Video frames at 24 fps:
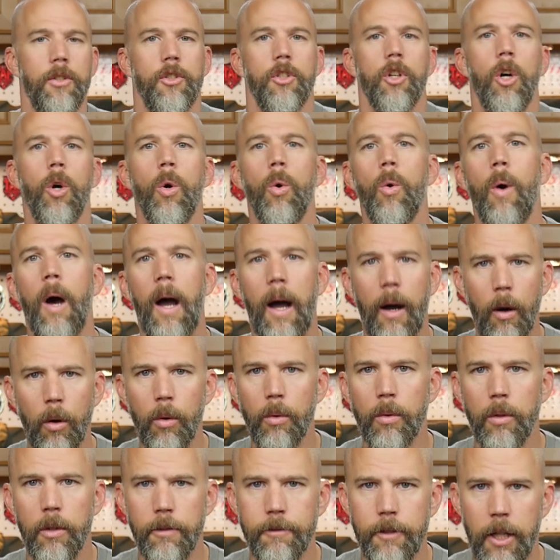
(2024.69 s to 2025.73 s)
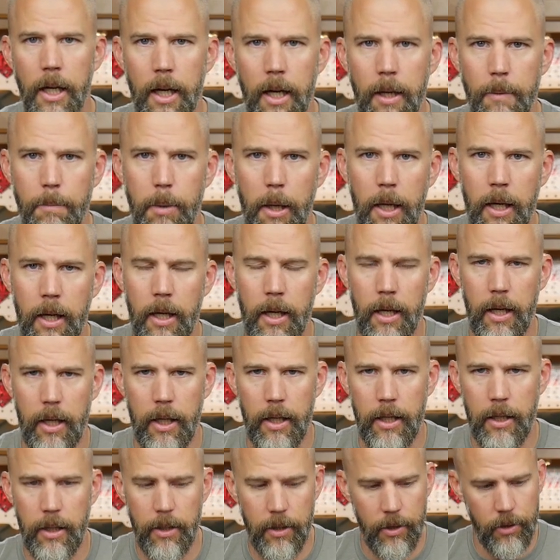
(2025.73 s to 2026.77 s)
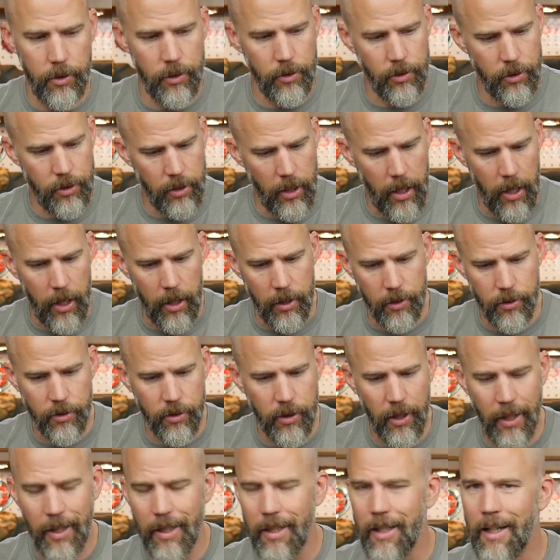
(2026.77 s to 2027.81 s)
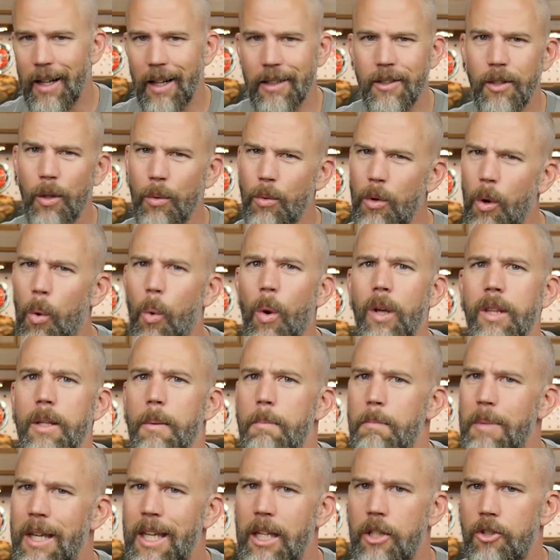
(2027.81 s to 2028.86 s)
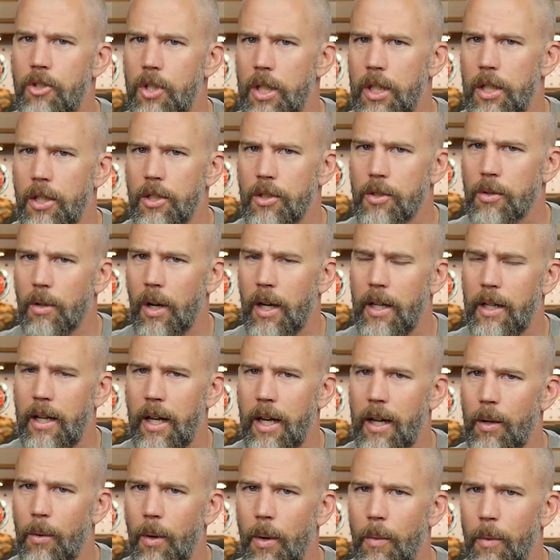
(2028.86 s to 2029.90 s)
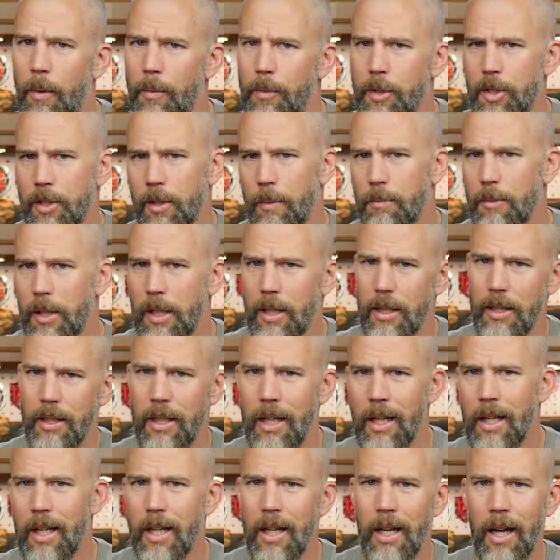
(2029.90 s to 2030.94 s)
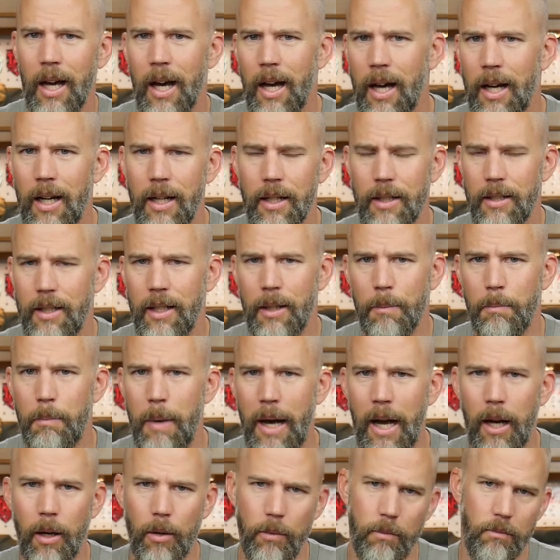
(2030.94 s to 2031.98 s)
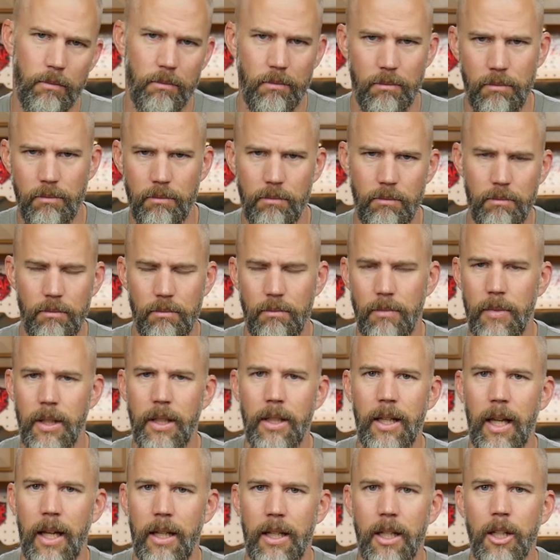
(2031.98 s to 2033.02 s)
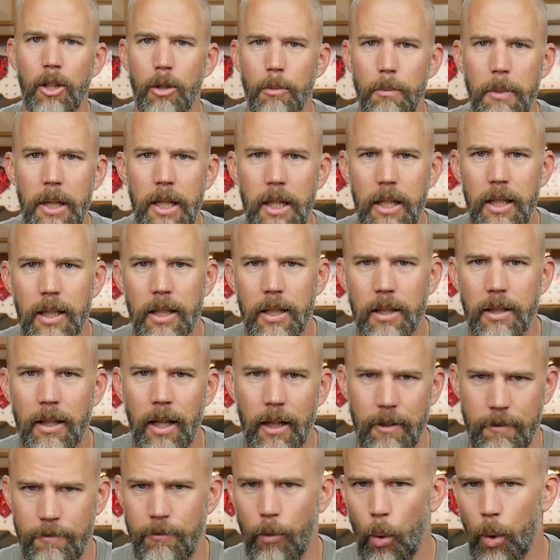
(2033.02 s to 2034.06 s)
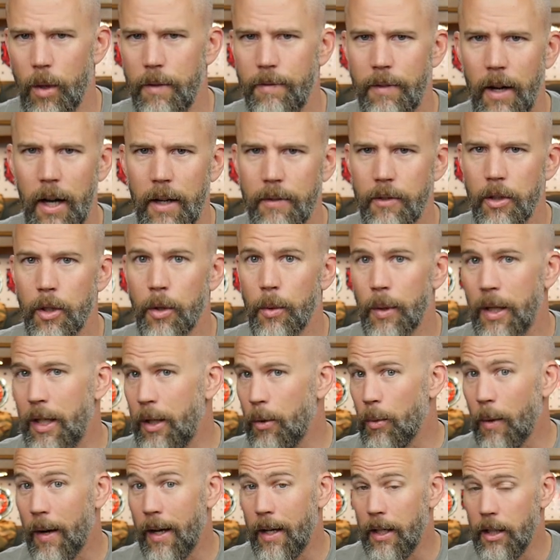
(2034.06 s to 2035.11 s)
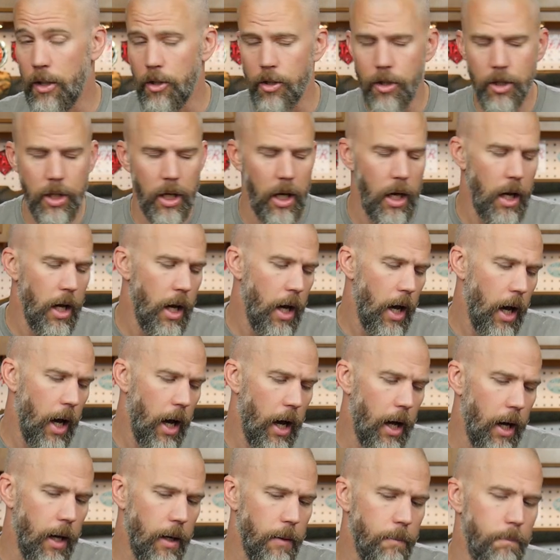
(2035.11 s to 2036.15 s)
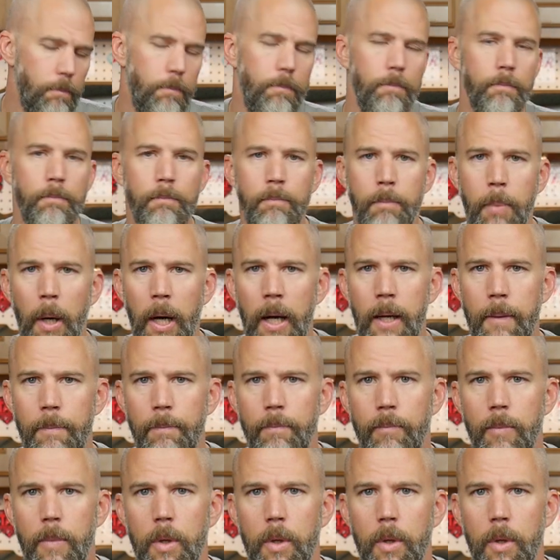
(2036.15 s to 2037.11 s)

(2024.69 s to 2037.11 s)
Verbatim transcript: so our rooftop is uh, slanted. I don't know what the pitch is right now. We went with something uh, about in that intermediate, like forty-five degree range, um, but.